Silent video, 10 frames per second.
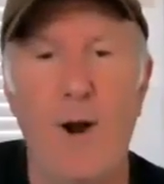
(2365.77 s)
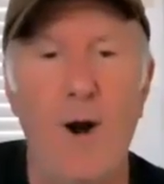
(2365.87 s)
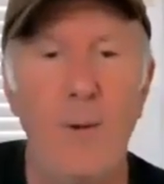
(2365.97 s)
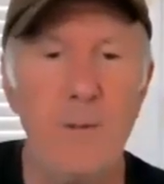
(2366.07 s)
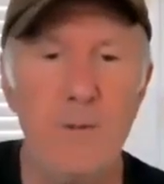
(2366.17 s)

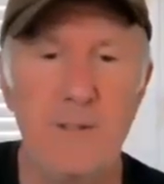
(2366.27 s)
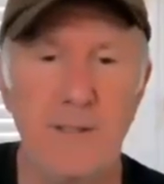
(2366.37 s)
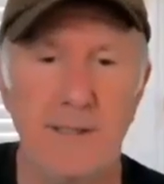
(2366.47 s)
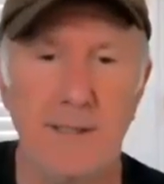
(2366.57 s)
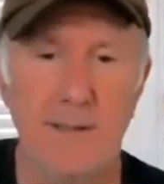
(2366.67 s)
Our
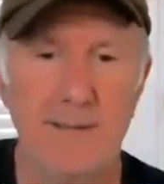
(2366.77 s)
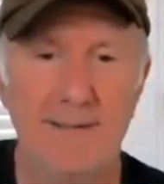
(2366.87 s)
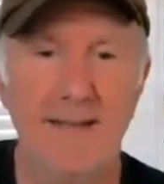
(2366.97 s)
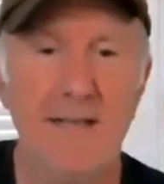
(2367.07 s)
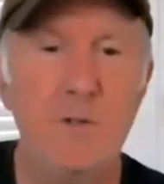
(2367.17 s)
music
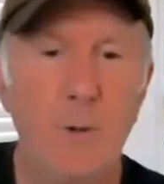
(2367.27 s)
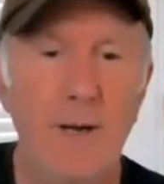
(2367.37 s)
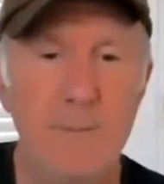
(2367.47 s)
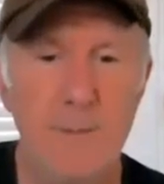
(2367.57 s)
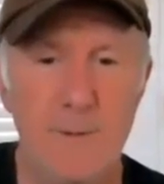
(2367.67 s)
is
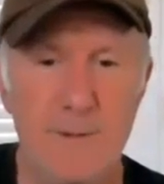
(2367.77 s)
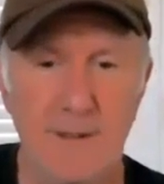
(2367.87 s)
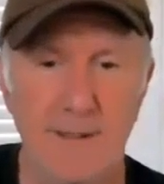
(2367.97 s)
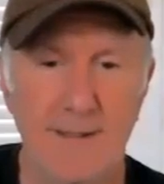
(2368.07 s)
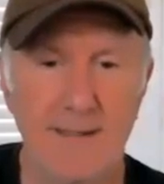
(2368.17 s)
great
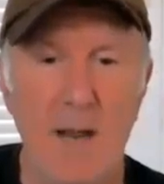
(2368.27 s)
music,